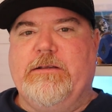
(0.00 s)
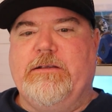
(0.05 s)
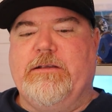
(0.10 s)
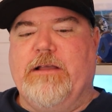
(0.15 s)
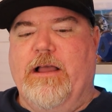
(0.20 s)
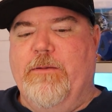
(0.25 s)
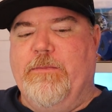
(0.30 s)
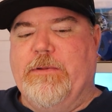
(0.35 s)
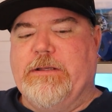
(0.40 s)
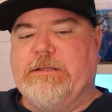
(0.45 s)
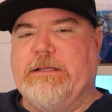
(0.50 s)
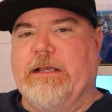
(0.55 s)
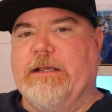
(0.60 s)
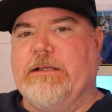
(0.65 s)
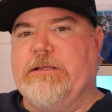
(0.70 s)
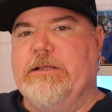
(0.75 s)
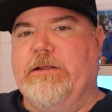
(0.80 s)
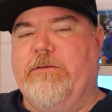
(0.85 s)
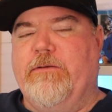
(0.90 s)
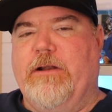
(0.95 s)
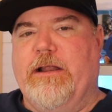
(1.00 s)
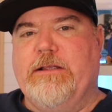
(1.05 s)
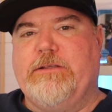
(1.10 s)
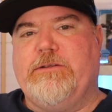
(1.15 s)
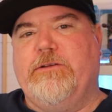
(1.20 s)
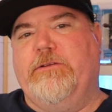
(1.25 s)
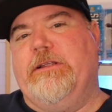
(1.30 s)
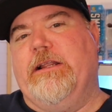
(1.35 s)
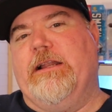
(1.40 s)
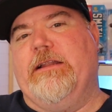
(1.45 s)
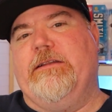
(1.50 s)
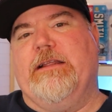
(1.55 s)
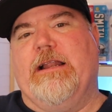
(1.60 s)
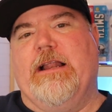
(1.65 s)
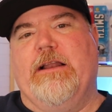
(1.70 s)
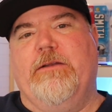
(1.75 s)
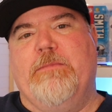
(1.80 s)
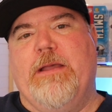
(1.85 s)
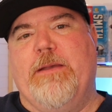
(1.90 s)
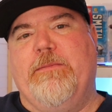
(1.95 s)
comment section, right? So did
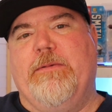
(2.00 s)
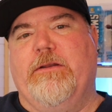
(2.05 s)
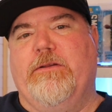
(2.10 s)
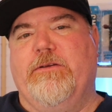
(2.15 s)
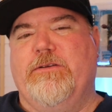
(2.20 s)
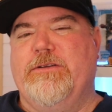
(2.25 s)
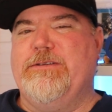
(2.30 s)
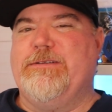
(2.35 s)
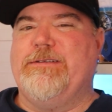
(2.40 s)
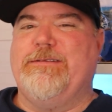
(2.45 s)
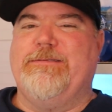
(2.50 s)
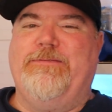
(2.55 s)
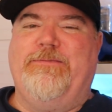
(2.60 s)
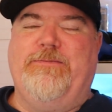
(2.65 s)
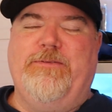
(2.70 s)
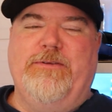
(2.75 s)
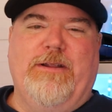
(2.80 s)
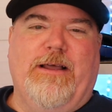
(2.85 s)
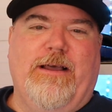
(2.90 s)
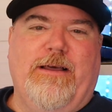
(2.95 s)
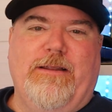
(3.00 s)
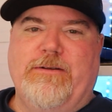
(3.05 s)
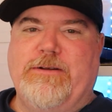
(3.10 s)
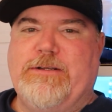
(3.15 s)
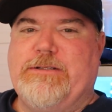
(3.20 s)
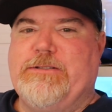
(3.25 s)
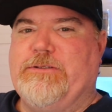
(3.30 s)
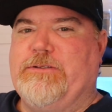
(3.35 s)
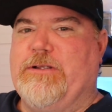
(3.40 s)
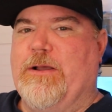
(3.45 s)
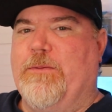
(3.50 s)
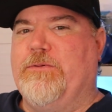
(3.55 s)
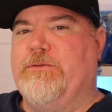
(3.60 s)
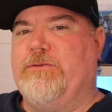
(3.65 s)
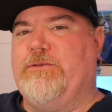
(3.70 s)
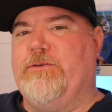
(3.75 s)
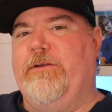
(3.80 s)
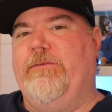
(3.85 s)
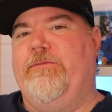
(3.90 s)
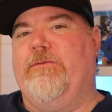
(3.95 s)
I maybe lose a few dollars, a
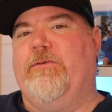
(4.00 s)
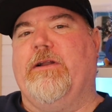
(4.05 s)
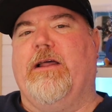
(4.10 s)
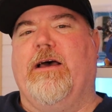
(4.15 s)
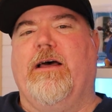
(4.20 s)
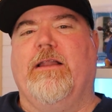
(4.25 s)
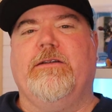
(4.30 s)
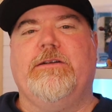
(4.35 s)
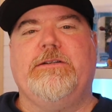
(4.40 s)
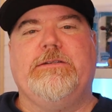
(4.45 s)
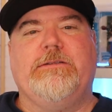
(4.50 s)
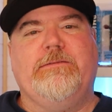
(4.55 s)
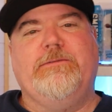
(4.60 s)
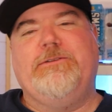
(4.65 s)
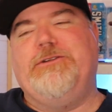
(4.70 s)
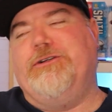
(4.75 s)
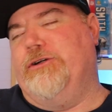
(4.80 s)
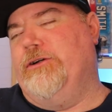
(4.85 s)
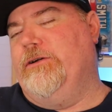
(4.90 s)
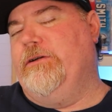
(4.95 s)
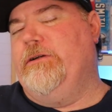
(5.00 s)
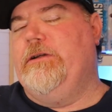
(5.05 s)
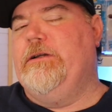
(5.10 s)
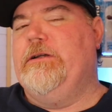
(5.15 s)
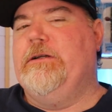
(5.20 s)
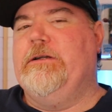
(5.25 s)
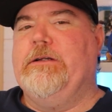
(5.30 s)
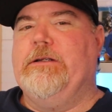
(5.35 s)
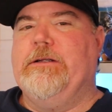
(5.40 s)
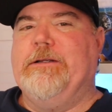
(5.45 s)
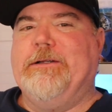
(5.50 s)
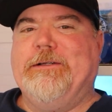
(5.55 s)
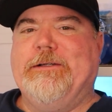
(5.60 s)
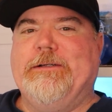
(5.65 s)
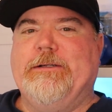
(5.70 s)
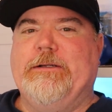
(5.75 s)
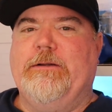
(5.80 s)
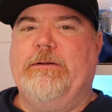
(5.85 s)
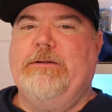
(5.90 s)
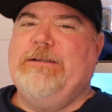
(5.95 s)
couple, $3 or $4? Sure.
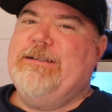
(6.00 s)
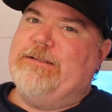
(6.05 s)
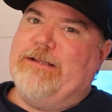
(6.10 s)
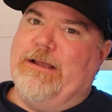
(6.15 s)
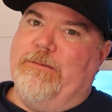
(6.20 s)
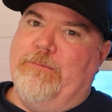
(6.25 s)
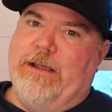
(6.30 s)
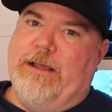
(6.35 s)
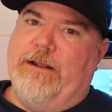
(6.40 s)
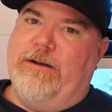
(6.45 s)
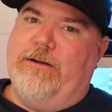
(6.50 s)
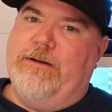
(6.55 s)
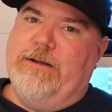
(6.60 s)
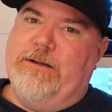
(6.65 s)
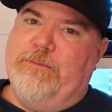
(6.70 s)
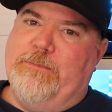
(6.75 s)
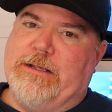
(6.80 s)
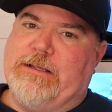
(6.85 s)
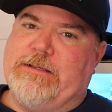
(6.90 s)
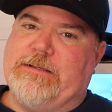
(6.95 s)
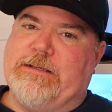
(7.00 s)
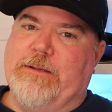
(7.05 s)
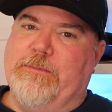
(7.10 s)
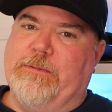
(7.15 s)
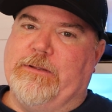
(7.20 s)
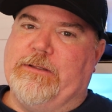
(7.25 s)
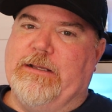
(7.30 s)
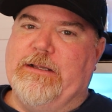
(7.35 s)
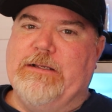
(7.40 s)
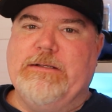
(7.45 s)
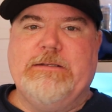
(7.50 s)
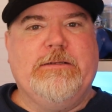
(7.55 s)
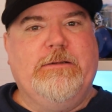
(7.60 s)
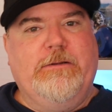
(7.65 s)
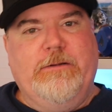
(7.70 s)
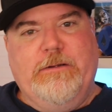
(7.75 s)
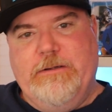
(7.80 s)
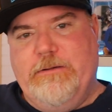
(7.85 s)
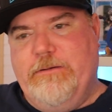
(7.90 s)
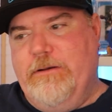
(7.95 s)
Does that matter in the big scheme of
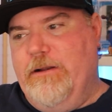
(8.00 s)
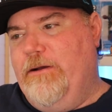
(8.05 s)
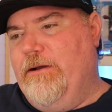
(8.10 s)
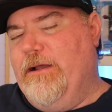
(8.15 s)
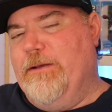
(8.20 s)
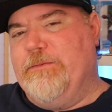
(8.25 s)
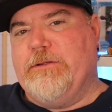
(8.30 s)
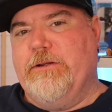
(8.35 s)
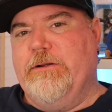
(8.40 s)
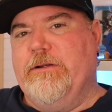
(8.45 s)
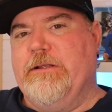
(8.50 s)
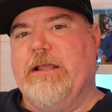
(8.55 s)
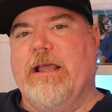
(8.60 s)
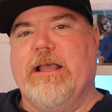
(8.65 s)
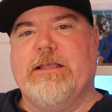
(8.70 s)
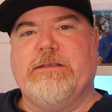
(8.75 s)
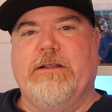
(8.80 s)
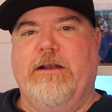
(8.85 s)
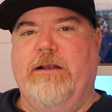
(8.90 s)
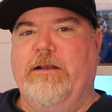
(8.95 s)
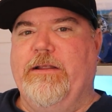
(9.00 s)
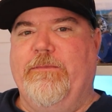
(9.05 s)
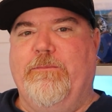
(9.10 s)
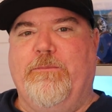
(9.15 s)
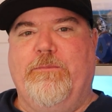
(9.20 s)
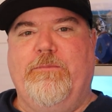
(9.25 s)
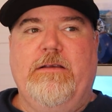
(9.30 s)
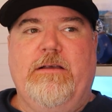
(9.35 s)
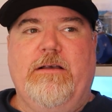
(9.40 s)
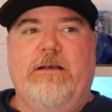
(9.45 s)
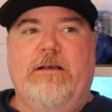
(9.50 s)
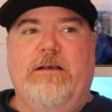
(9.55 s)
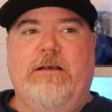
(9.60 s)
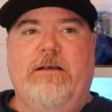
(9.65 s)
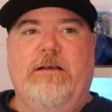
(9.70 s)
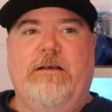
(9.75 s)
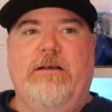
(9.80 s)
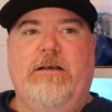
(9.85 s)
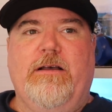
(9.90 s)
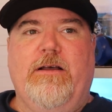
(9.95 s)
things? No, absolutely. The guy's going to leave
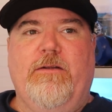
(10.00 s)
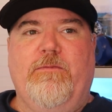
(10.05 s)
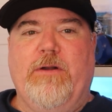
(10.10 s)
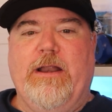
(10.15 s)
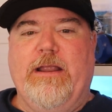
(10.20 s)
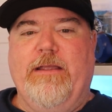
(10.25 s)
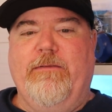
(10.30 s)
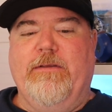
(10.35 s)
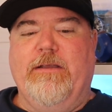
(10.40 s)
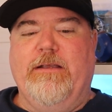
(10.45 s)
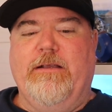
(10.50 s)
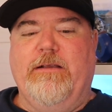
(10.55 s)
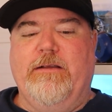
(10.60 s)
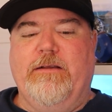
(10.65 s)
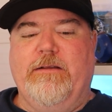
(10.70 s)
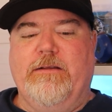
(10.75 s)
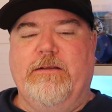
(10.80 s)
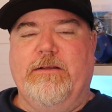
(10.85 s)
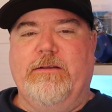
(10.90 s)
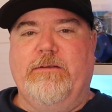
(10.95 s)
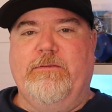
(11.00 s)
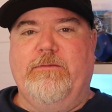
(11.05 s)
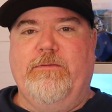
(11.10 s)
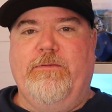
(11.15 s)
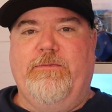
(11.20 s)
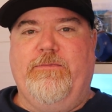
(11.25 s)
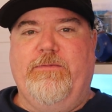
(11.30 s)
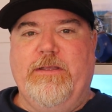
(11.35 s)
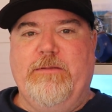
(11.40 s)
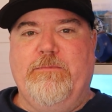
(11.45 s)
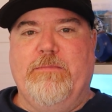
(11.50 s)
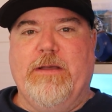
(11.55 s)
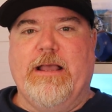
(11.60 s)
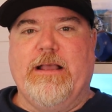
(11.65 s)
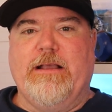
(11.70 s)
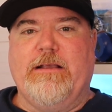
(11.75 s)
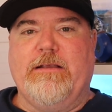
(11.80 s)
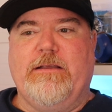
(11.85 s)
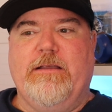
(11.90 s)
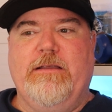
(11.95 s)
a raving
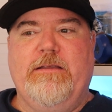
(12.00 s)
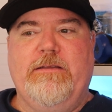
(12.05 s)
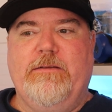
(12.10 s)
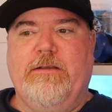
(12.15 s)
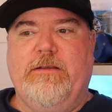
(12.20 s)
feedback,